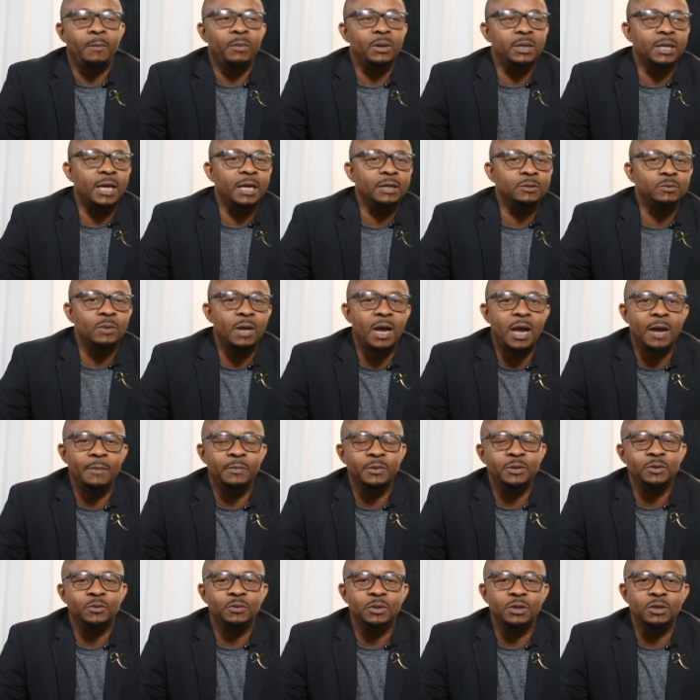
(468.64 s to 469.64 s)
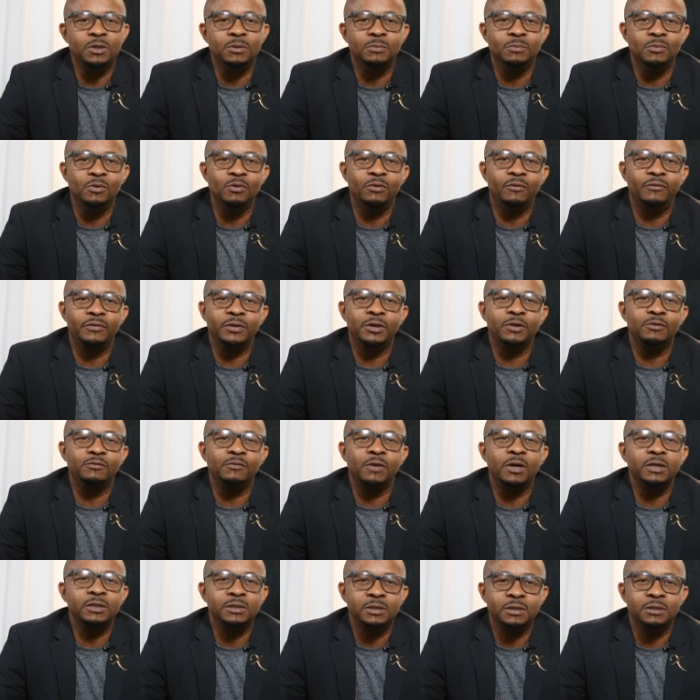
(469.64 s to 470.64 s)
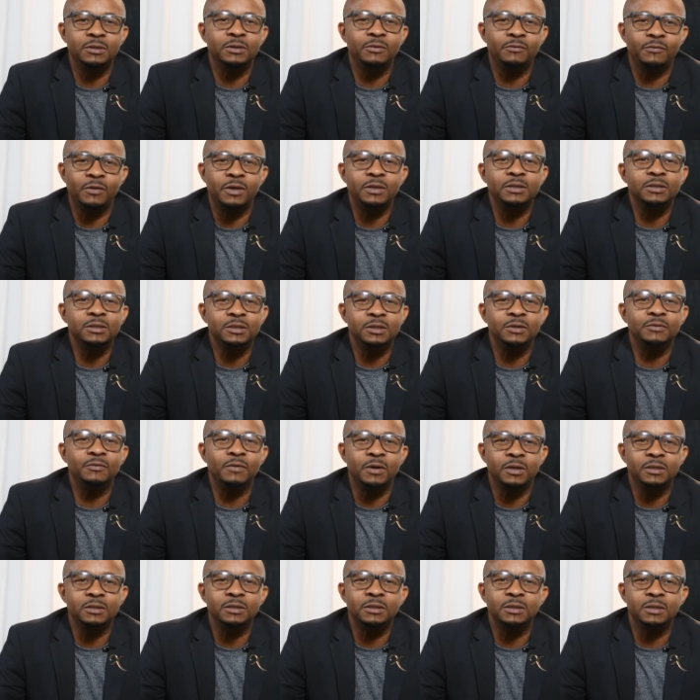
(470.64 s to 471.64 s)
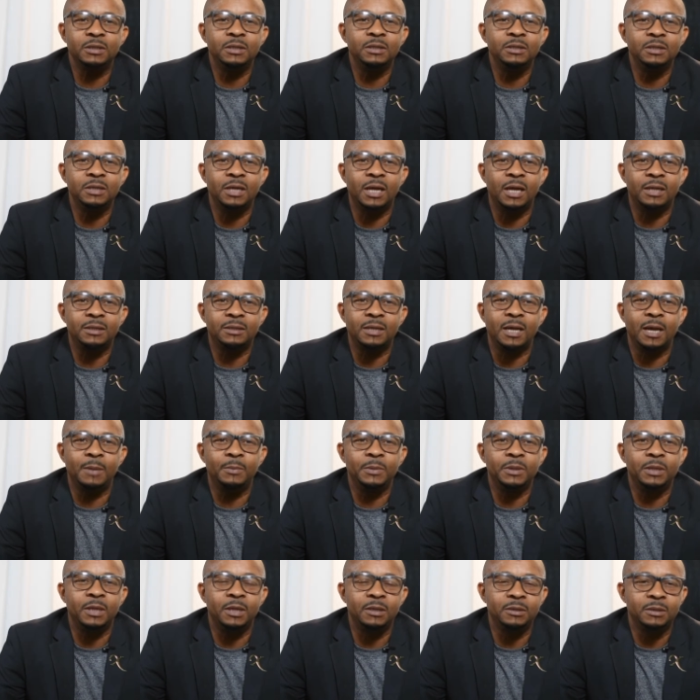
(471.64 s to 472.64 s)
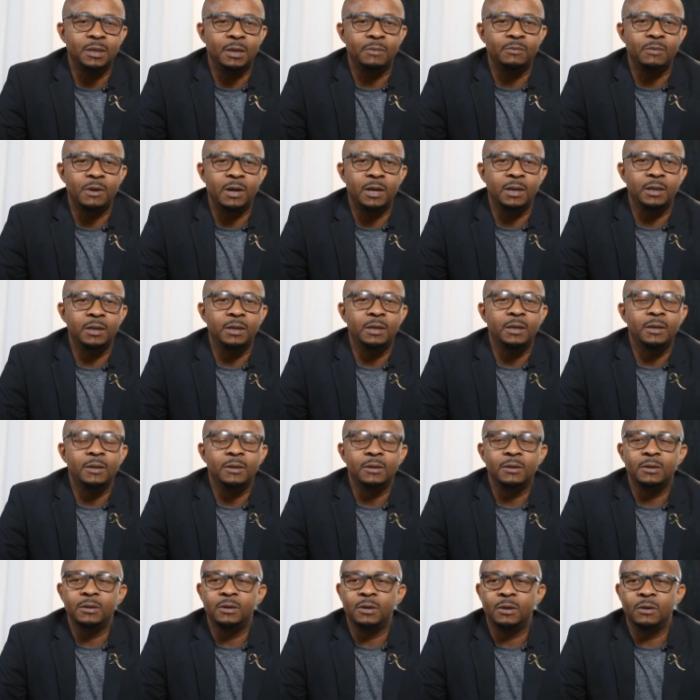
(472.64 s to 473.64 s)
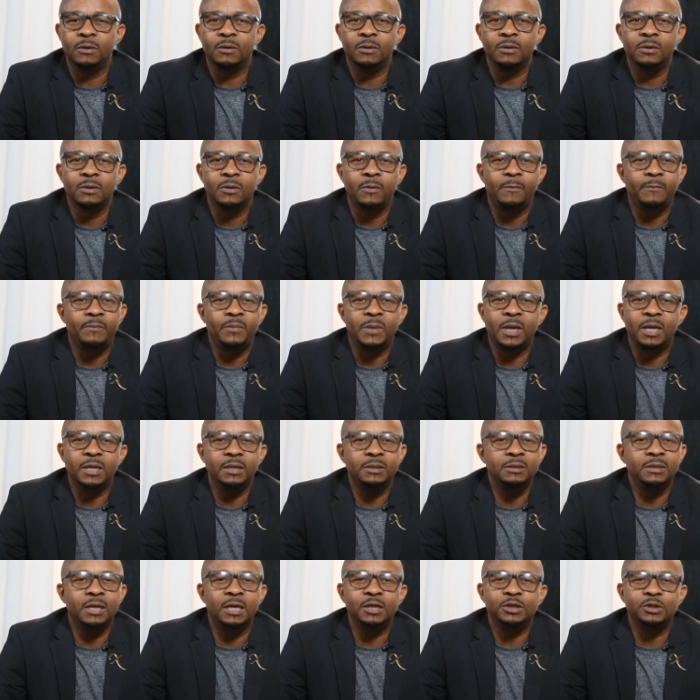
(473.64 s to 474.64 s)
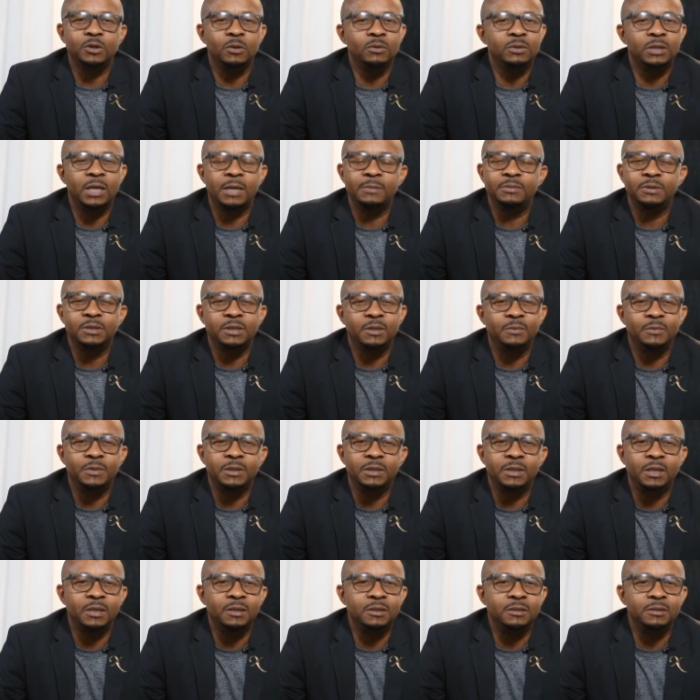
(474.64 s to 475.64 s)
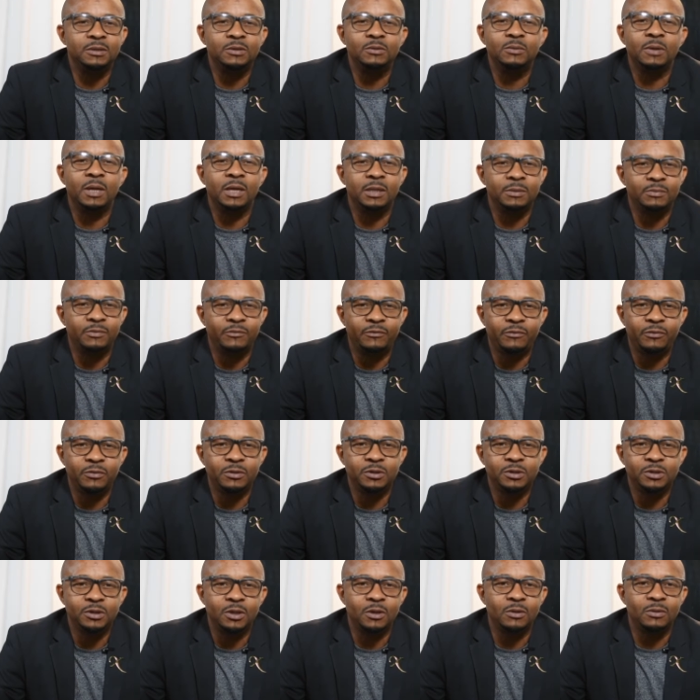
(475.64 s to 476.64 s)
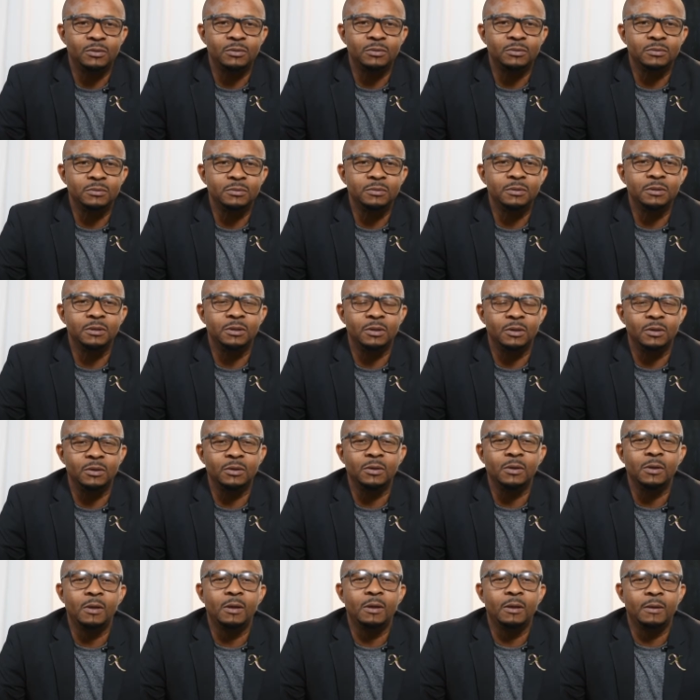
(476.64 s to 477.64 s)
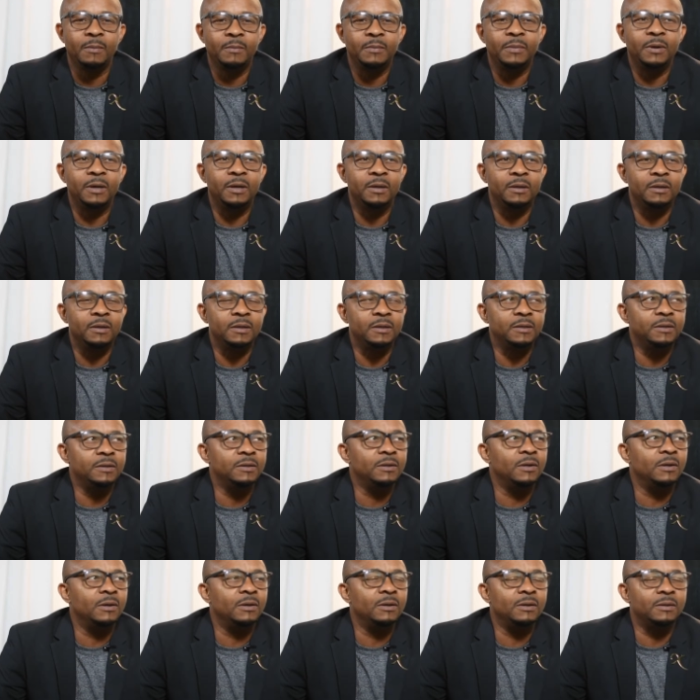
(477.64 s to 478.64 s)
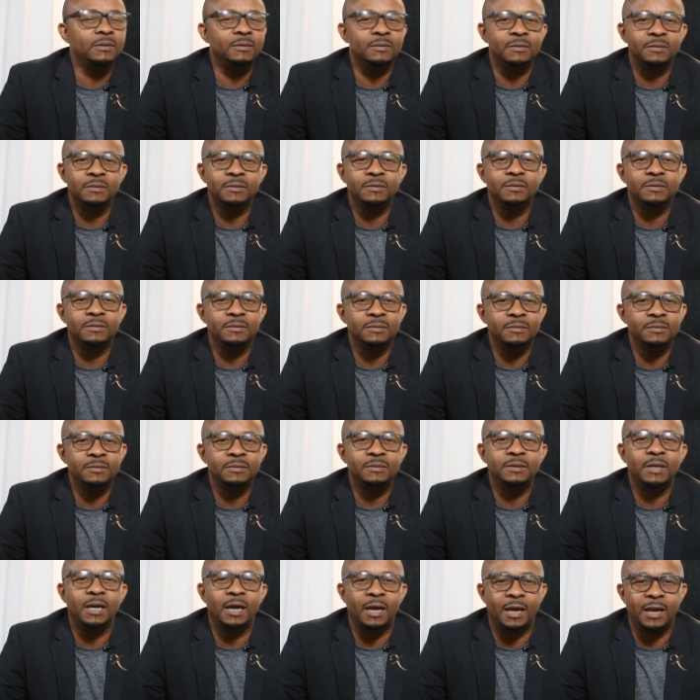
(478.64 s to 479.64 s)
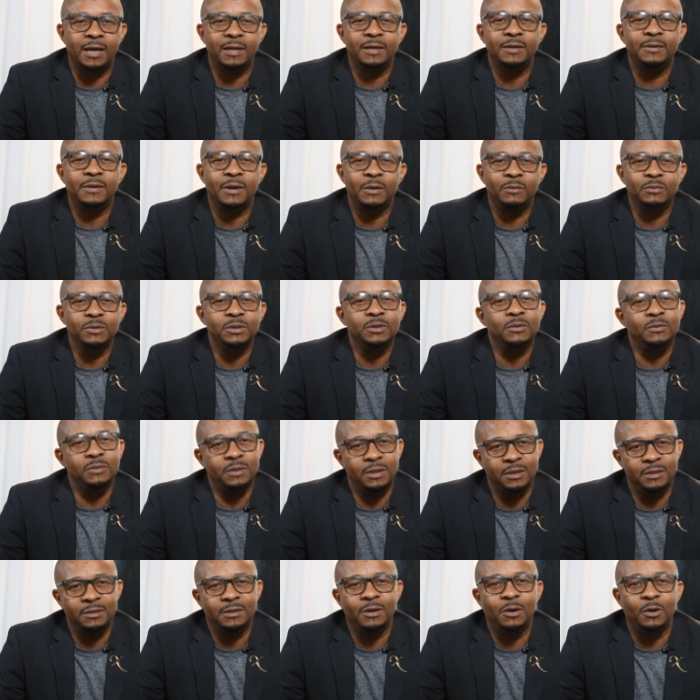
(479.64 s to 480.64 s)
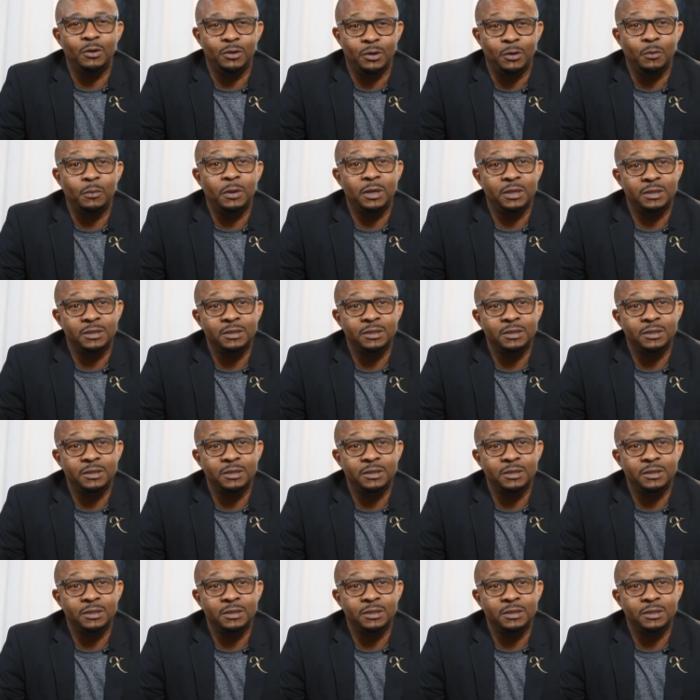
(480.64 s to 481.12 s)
But that's what happens when you move and you're rushing, you're rushing, you're rushing. Yeah. You're not timing things up right. You're not you know, planning accordingly. That, that, show tape should have been done two days before the show. Yeah. You know, but you know, I had it. I was doing it on the way